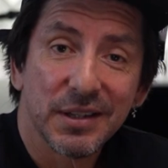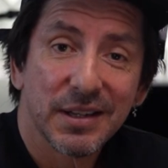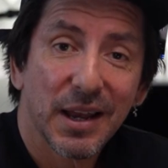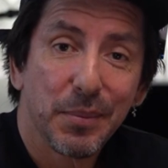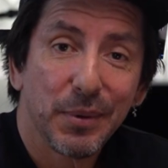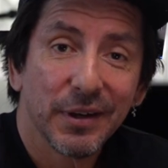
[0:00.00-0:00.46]

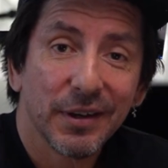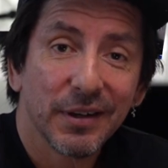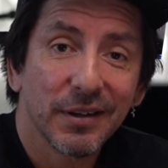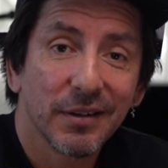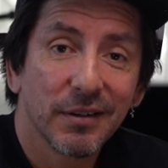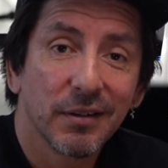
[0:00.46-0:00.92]

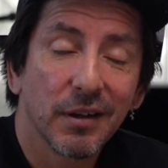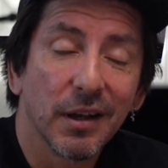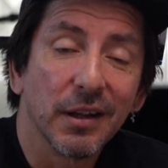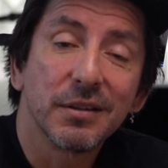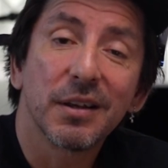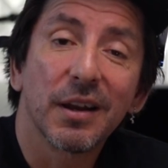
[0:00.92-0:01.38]
Tapia
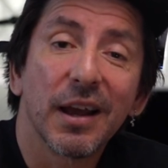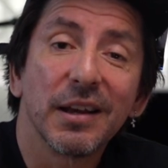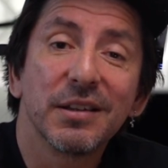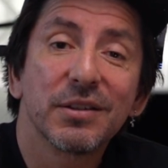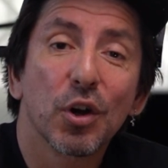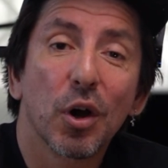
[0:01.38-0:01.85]
and
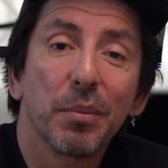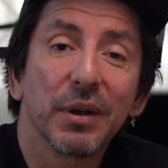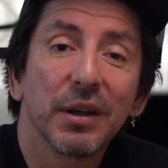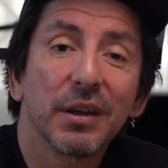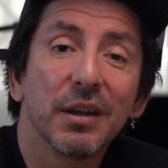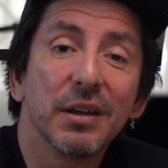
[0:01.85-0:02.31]
today's
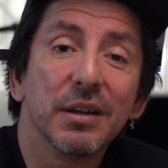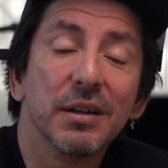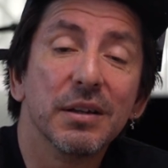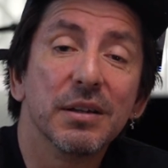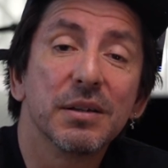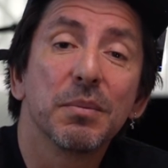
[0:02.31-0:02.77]
topic
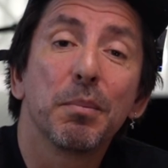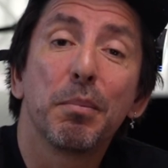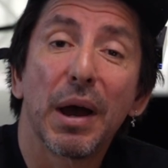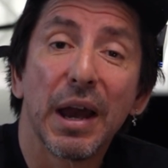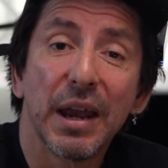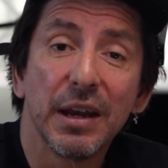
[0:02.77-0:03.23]
is
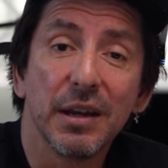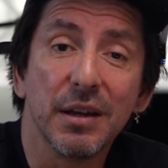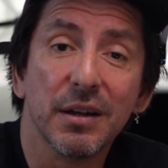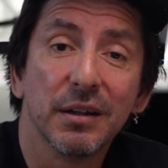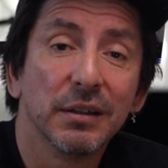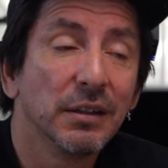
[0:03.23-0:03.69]
pain.